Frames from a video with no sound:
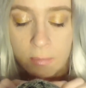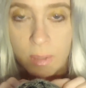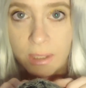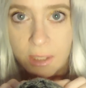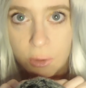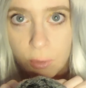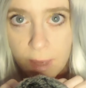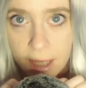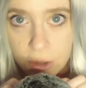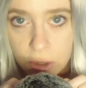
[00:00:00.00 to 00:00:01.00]
But can you
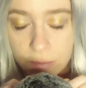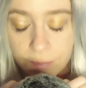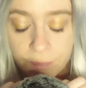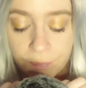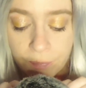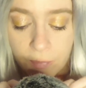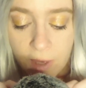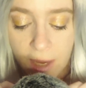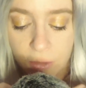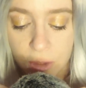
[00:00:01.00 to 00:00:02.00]
imagine
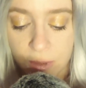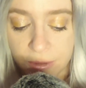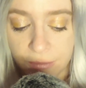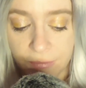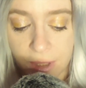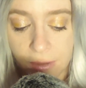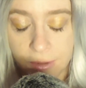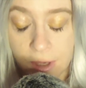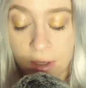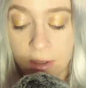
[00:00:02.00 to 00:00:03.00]
how she must have felt
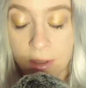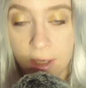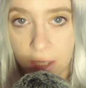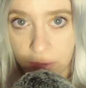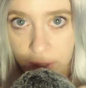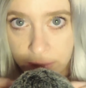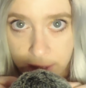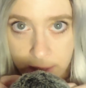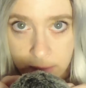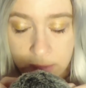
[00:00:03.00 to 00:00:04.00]
hearing
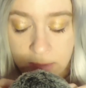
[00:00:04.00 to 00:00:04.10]
that?